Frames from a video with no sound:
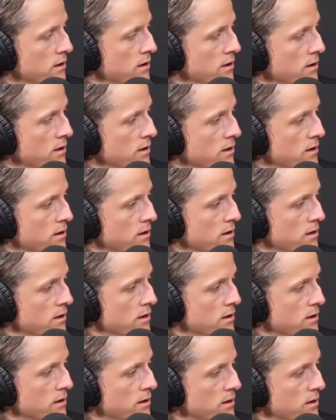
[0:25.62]

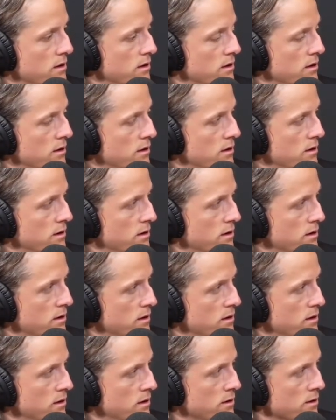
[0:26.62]

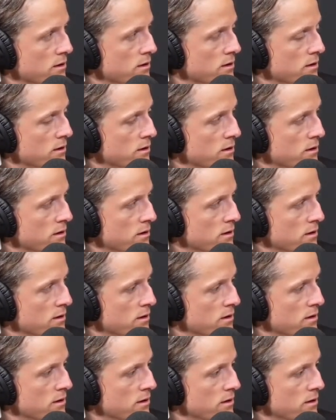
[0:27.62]

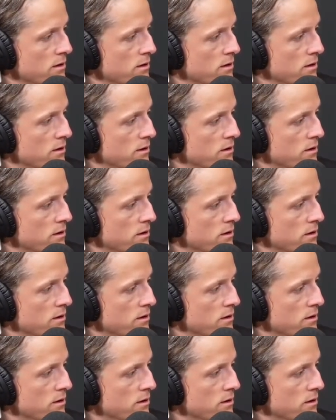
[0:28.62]
(silent)